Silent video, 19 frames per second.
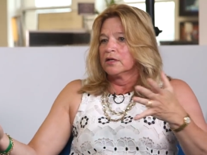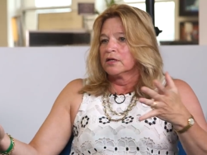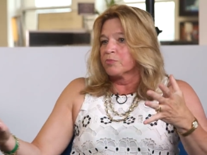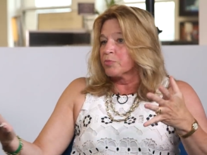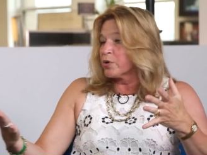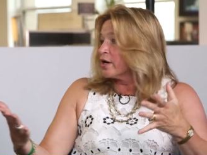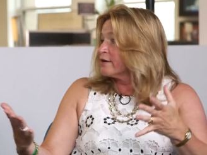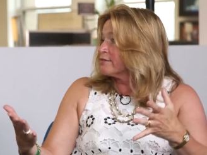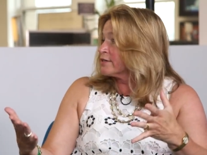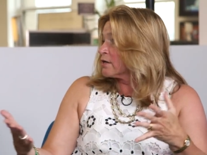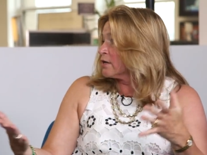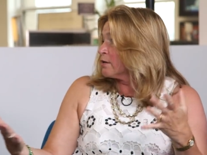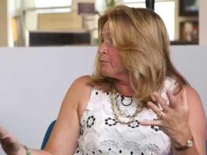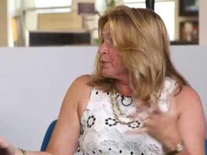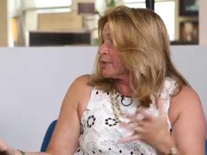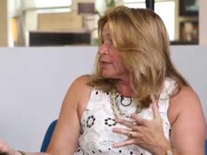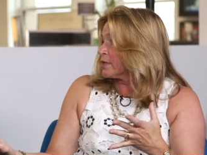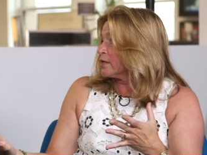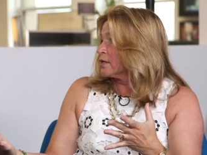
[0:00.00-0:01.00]
a private
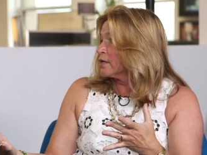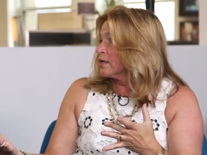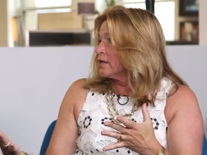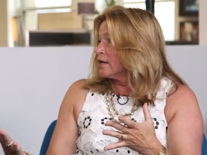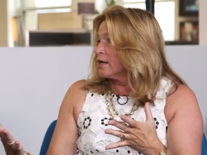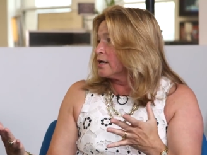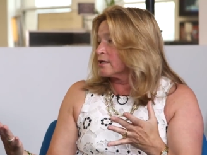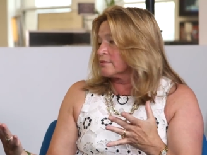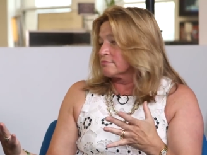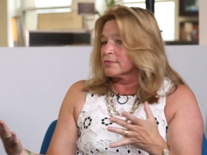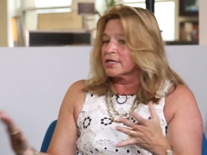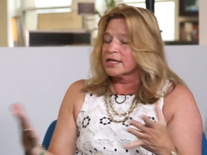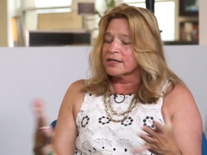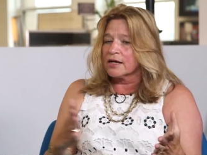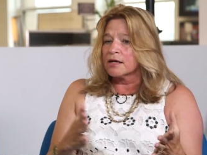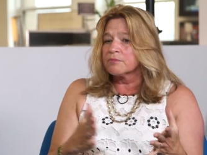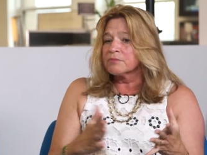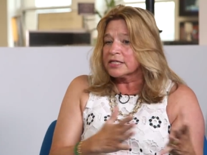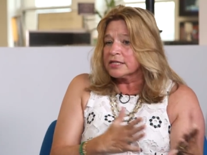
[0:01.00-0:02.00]
company? Um,
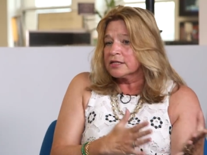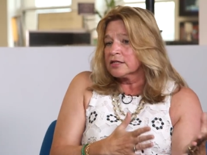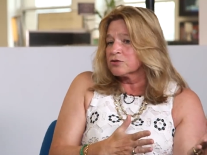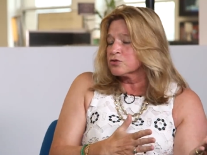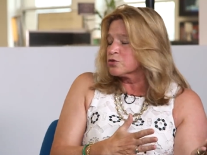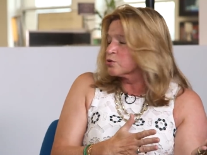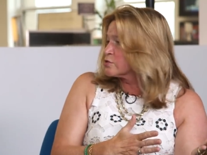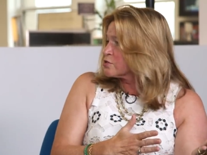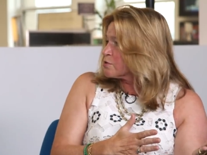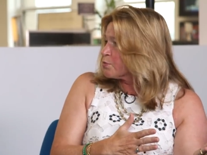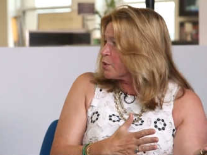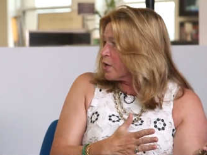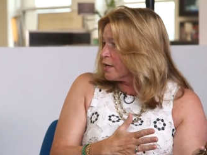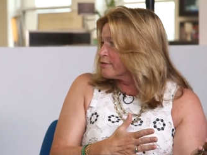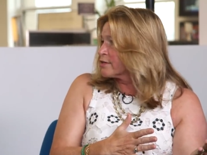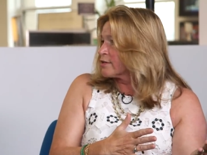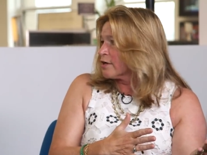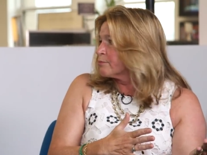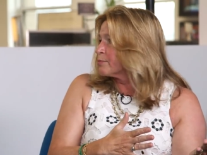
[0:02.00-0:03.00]
and I'm leaning towards a
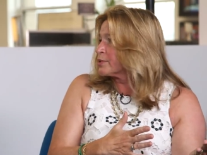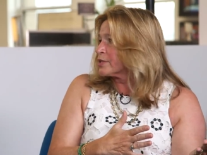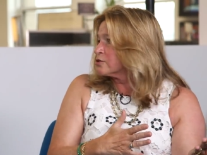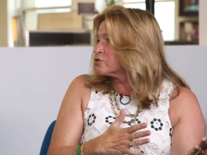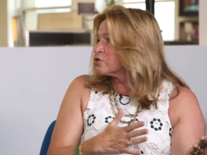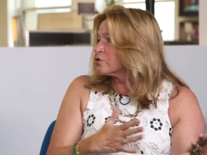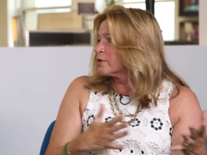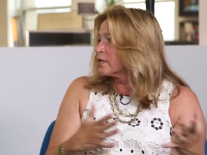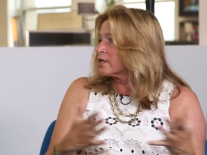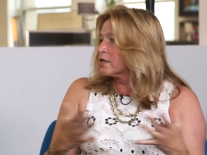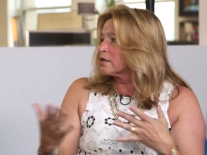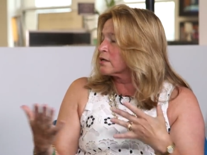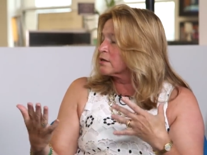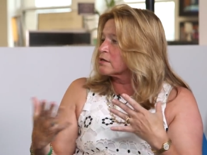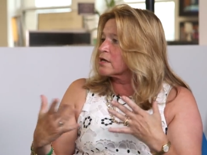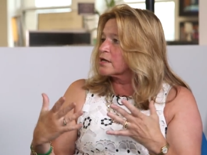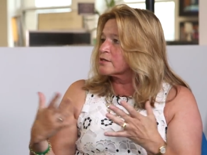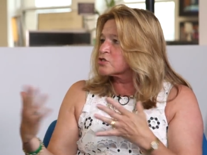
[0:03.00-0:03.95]
private company doing it.